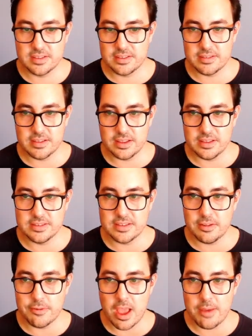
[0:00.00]
instead
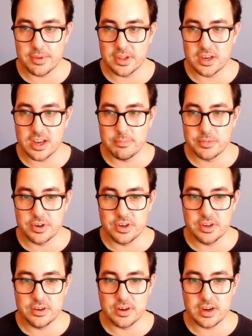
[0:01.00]
of having a number
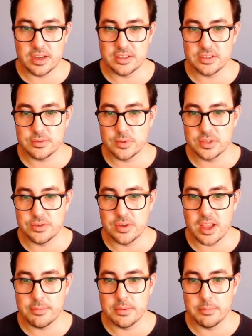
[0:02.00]
here, I just want to
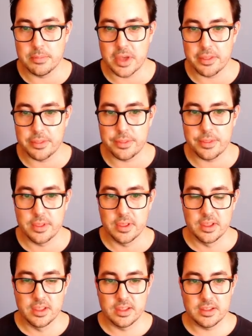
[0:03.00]
have the month
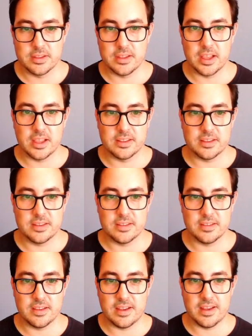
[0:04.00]
that
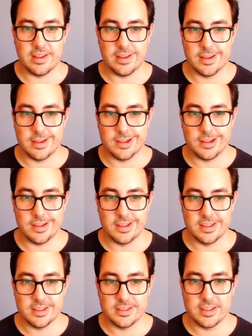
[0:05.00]

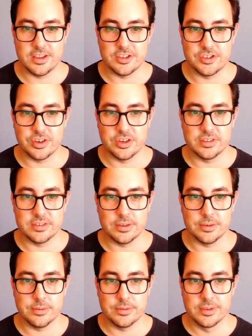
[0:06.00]
they joined.
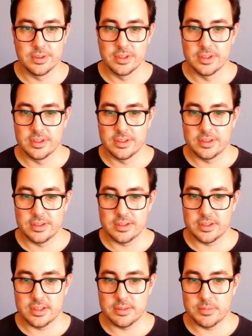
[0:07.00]
So
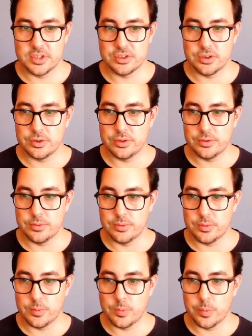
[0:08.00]
let me show you
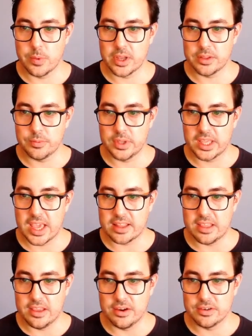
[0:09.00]
what we get
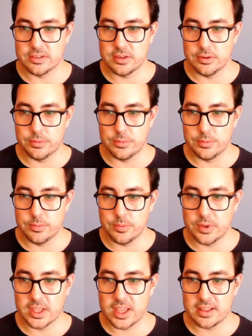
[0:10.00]
here. So we
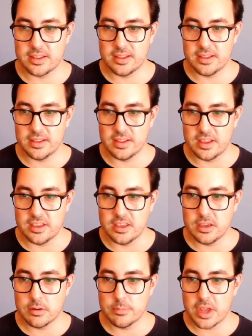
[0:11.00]
get a
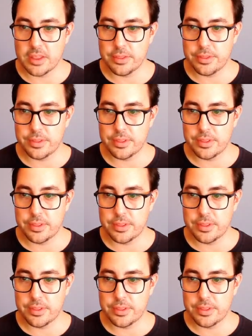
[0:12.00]
year month